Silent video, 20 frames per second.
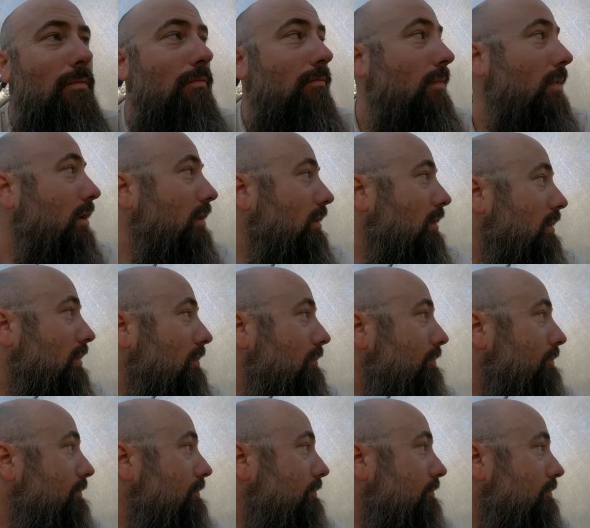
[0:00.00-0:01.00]
But
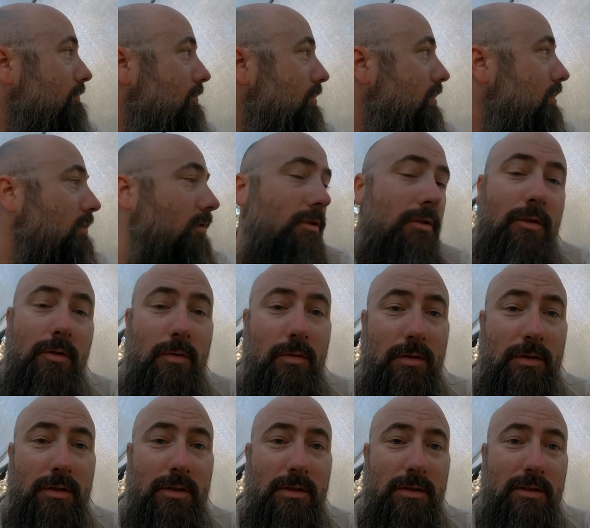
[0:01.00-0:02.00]
yeah, so
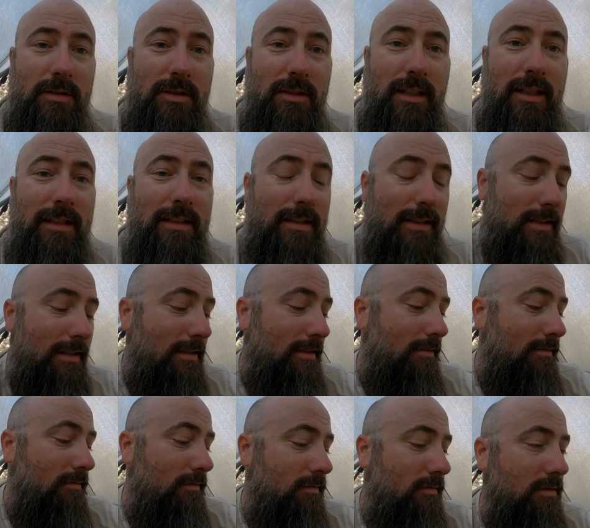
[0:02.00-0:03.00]
it's daylight
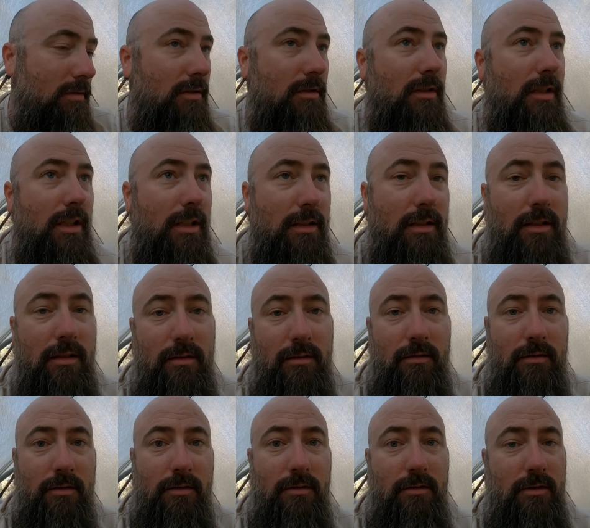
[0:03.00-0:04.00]
out. Still got another
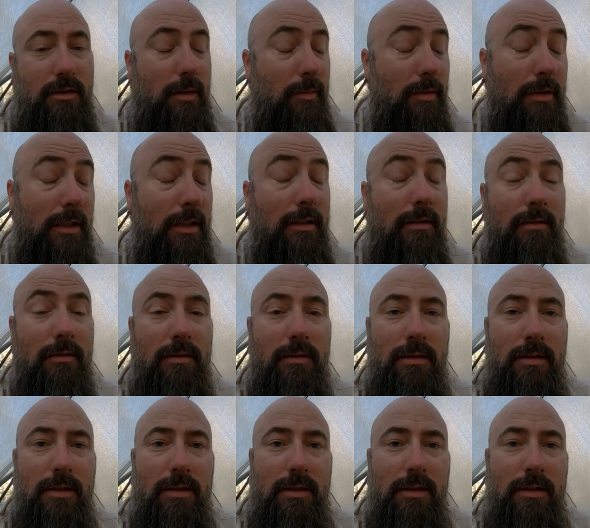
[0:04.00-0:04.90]
couple hours.